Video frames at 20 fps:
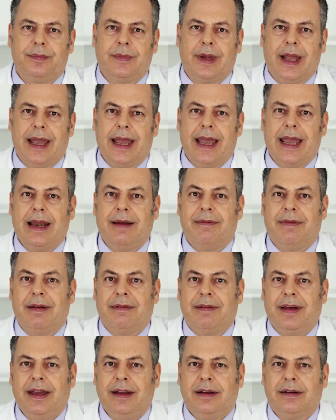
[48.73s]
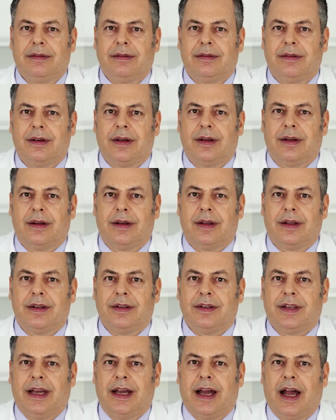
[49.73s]
and judge why things
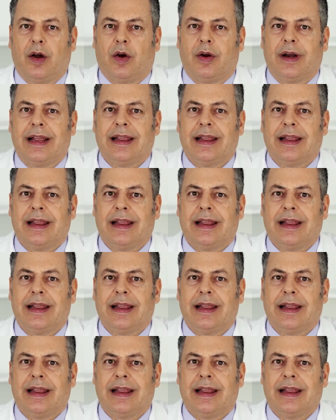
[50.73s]
happen.